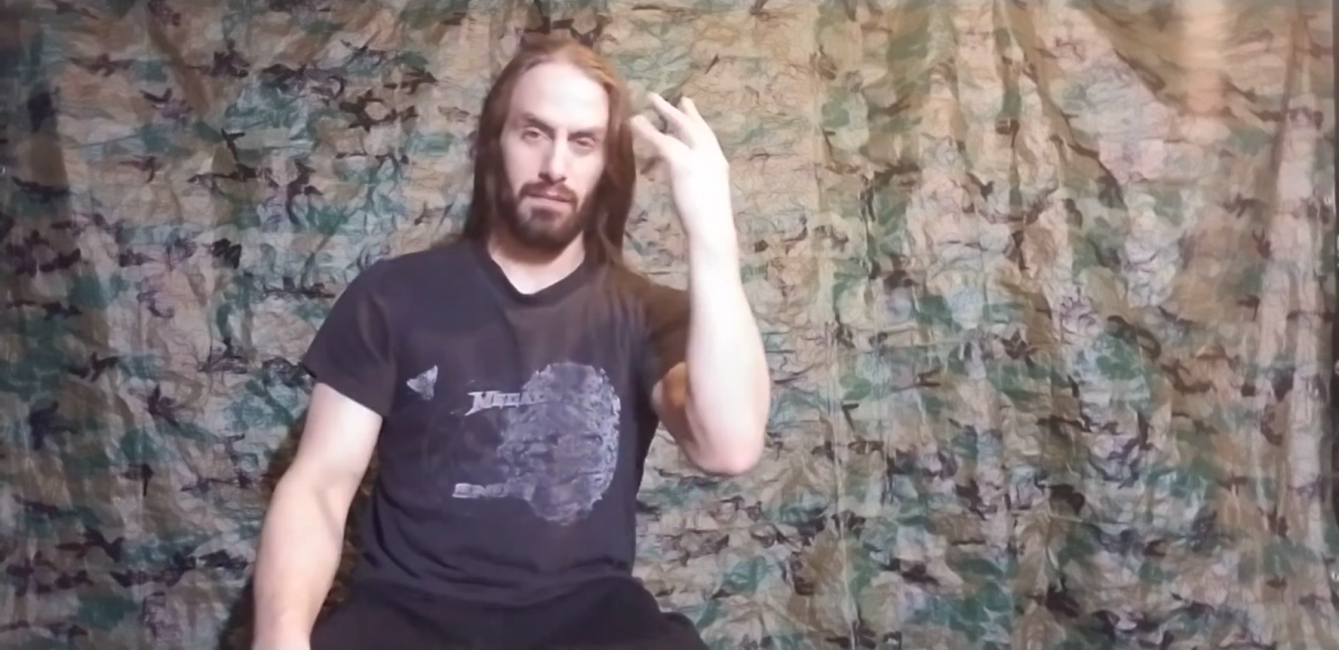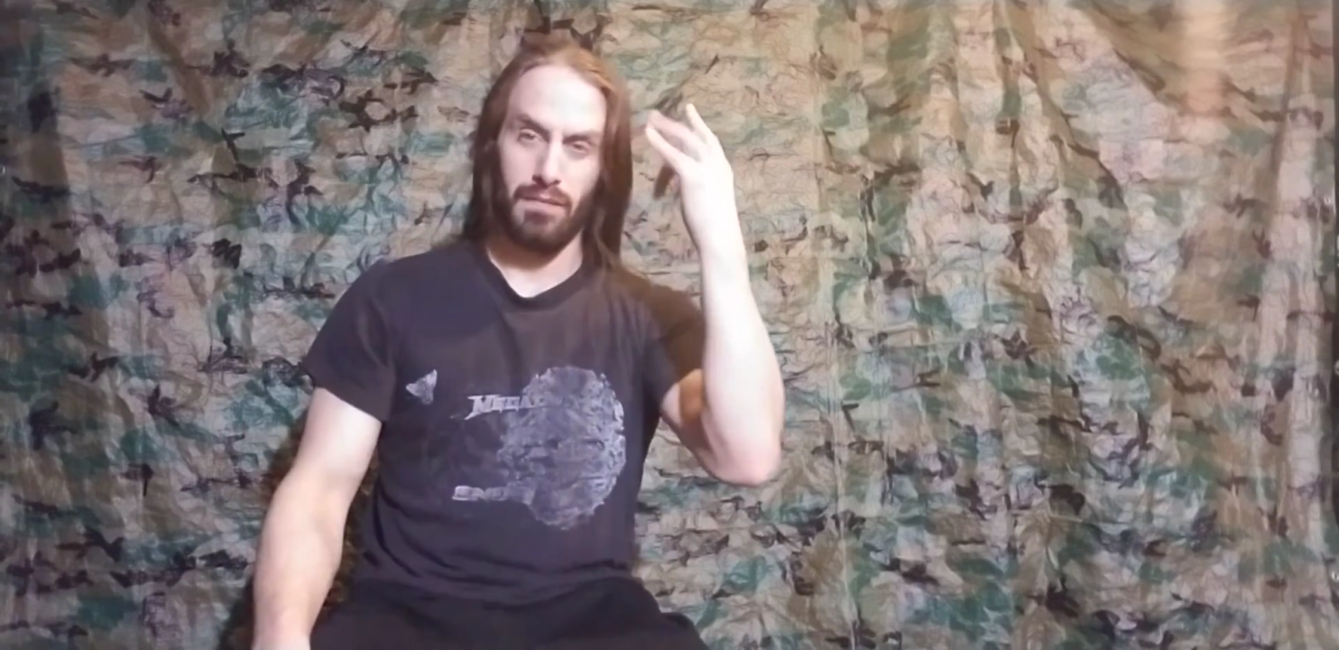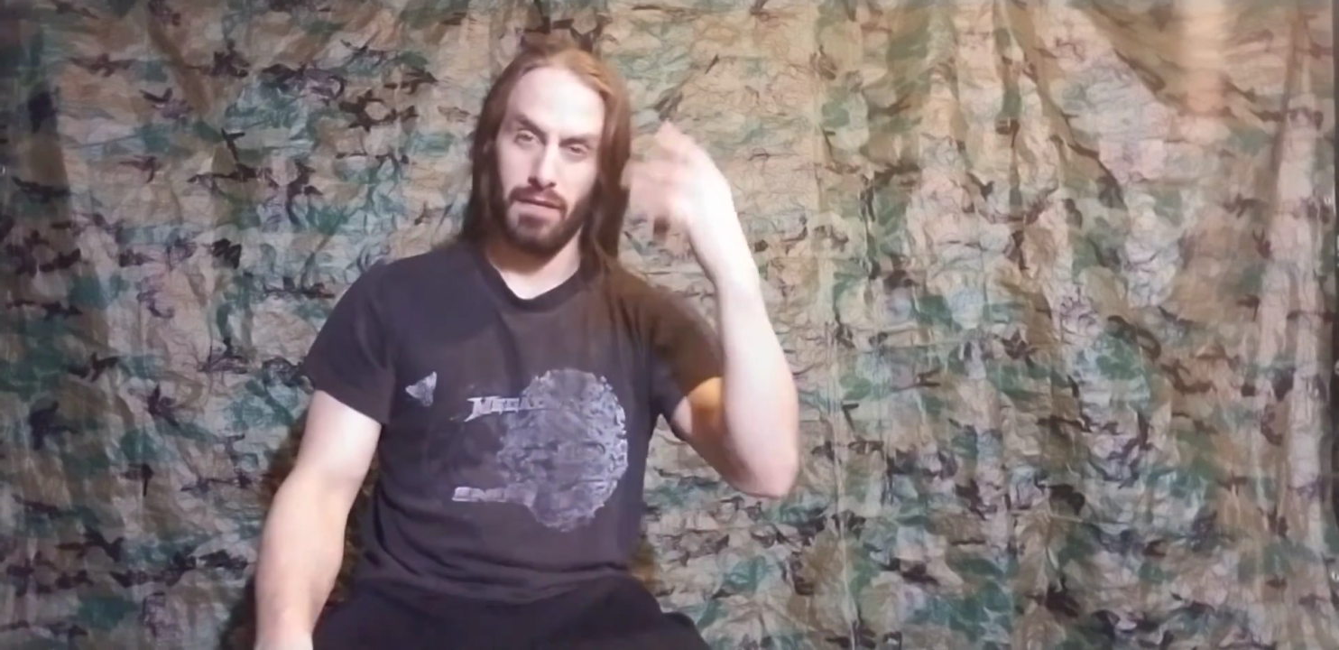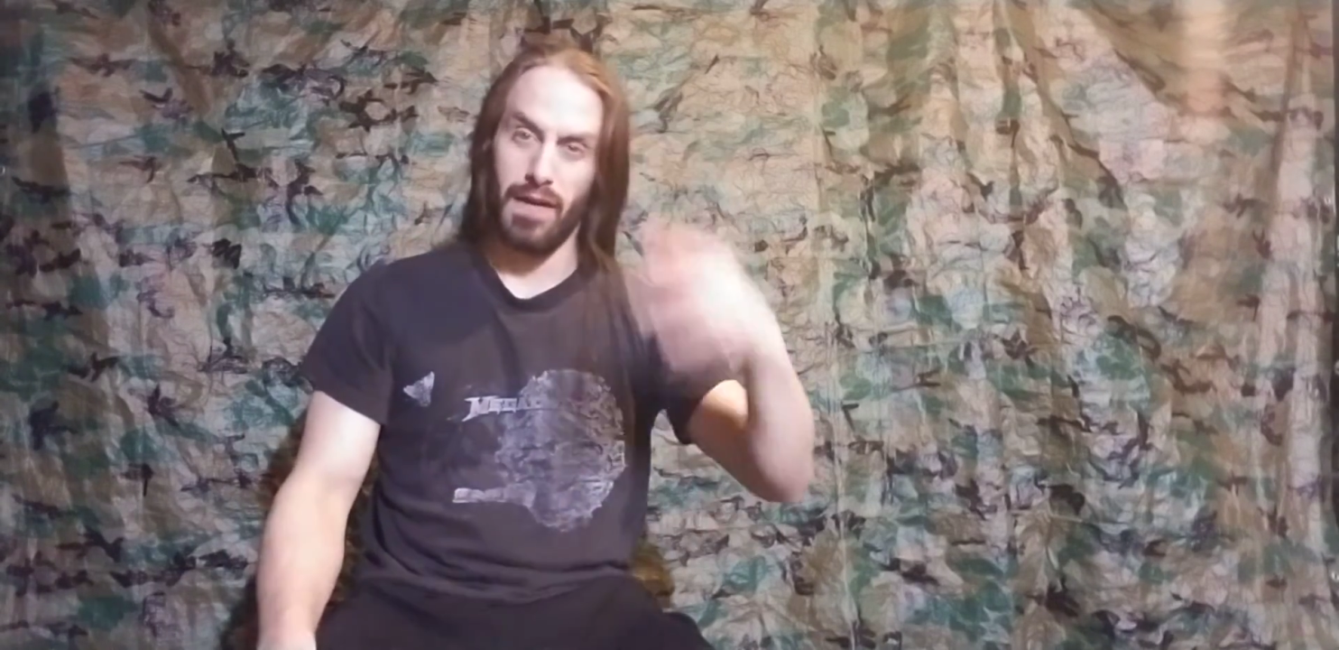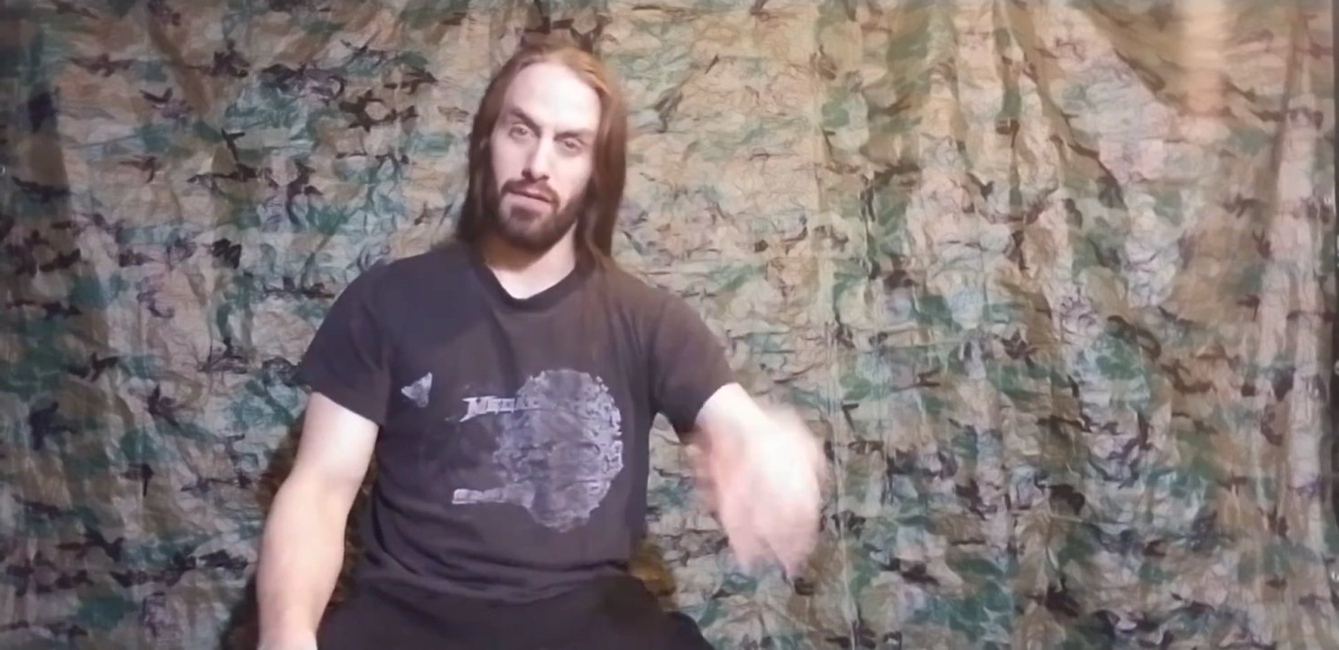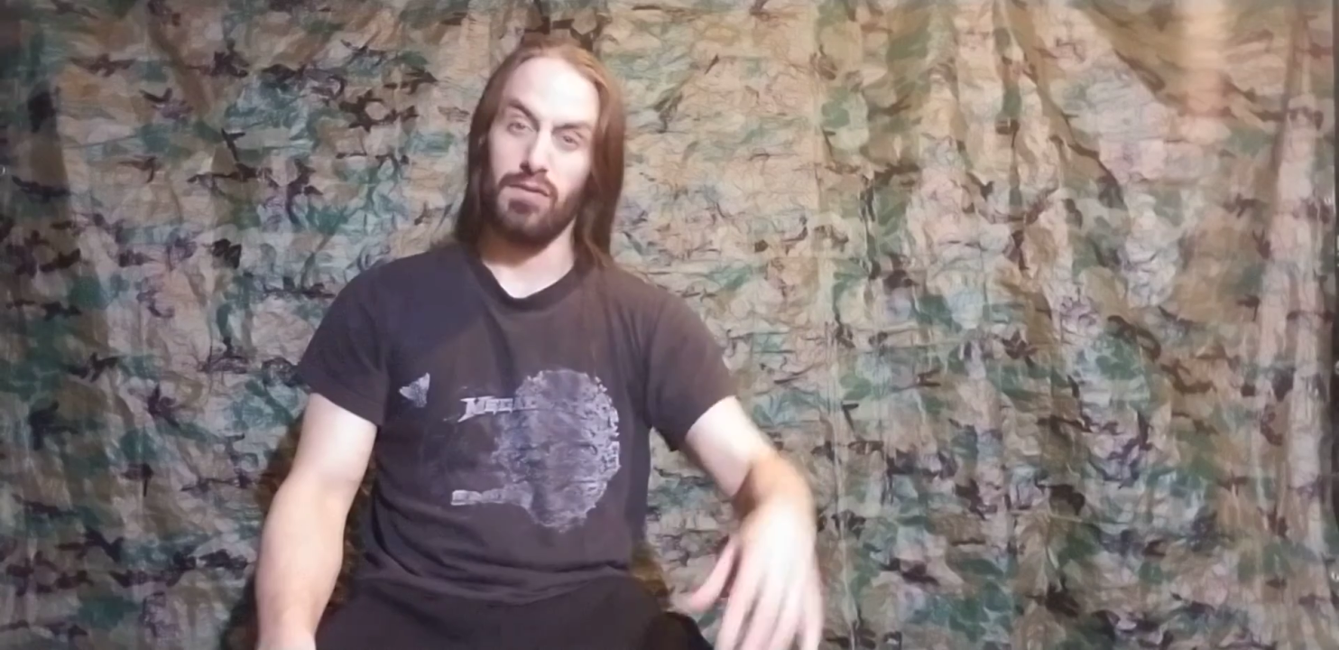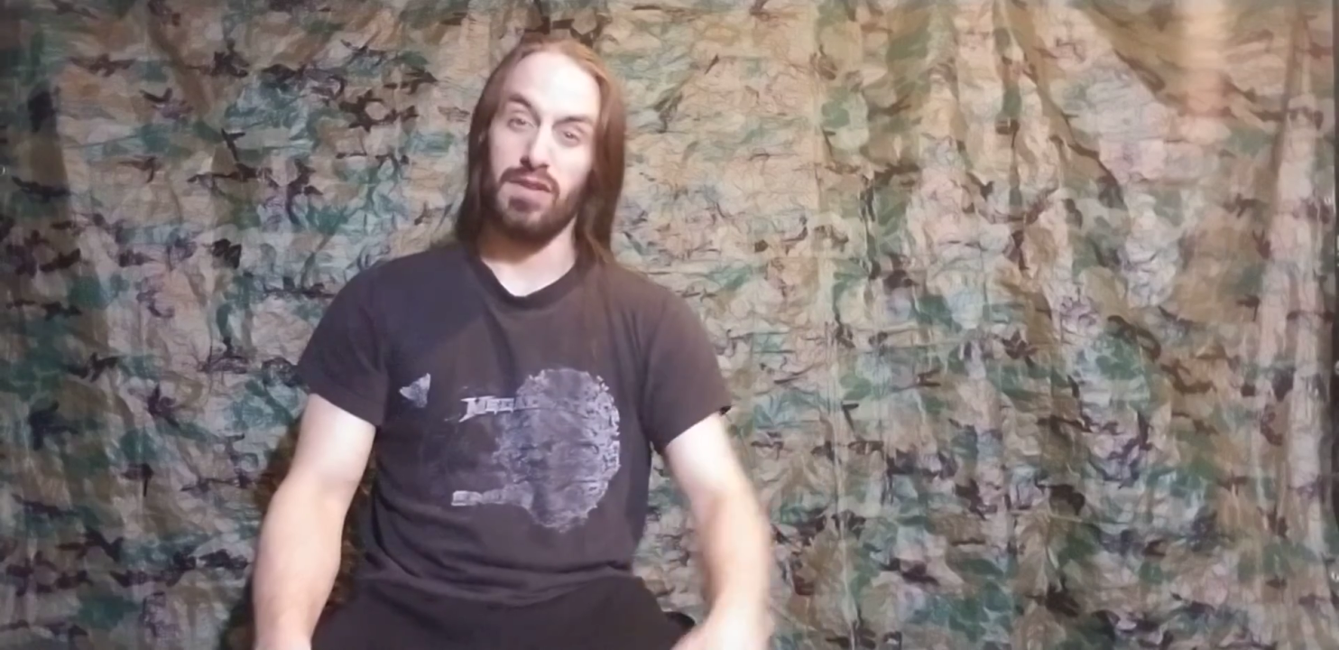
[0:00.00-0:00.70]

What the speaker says: level